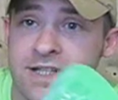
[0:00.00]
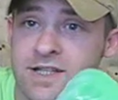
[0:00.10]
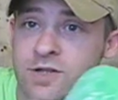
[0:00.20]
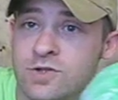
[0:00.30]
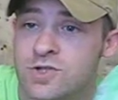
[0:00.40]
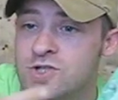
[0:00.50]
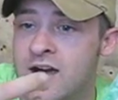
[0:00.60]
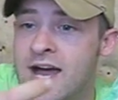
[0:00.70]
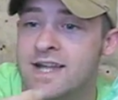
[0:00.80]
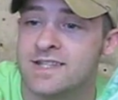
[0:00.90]
You know, because your
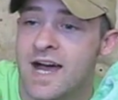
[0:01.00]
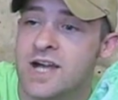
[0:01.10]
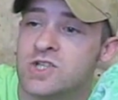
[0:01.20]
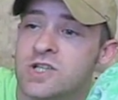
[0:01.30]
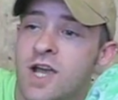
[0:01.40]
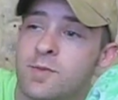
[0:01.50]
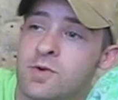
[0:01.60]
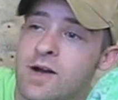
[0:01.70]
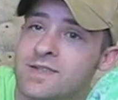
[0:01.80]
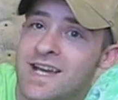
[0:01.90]
hand's actually
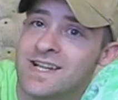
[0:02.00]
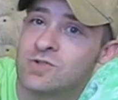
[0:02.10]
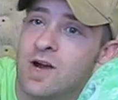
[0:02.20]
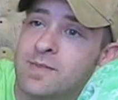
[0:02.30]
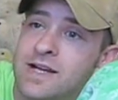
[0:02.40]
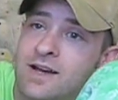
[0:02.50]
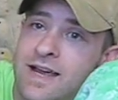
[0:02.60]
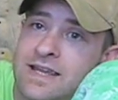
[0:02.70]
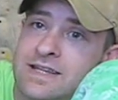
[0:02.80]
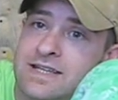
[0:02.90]
coming around and grabbing
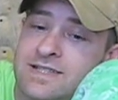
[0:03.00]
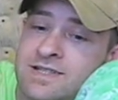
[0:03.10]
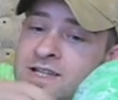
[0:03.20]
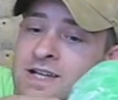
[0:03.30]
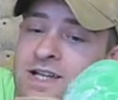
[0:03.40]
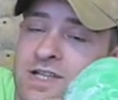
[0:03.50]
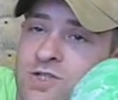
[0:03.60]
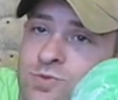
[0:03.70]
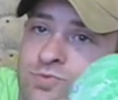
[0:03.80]
like this, you're